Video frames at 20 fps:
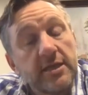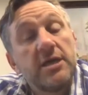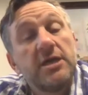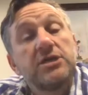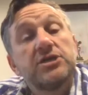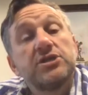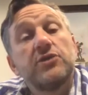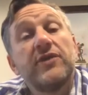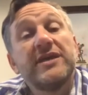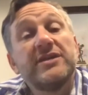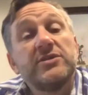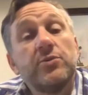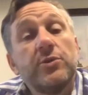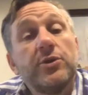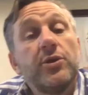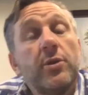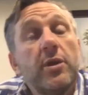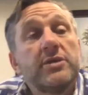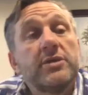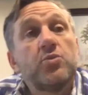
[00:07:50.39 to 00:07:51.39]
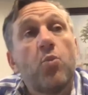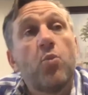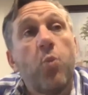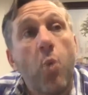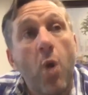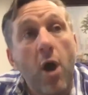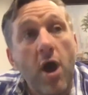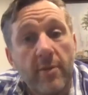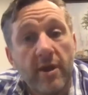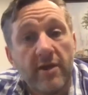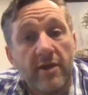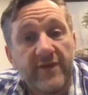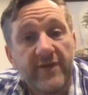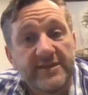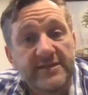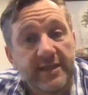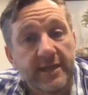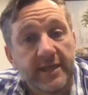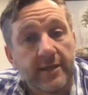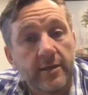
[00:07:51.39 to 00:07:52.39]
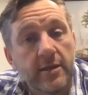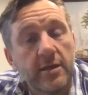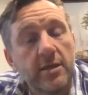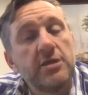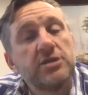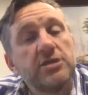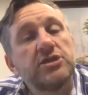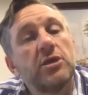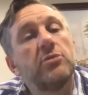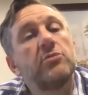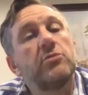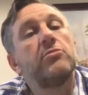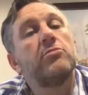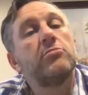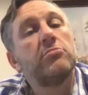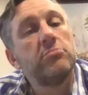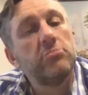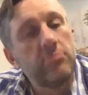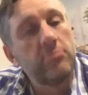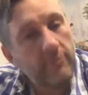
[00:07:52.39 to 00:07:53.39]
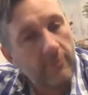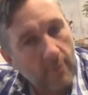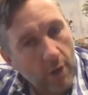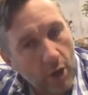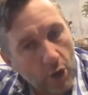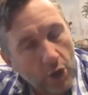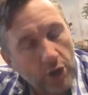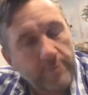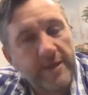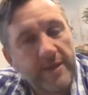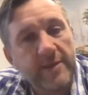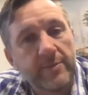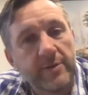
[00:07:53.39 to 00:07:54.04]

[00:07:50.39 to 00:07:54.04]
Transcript: So that's what you're going to ask. Why am I investing? So a lot of people...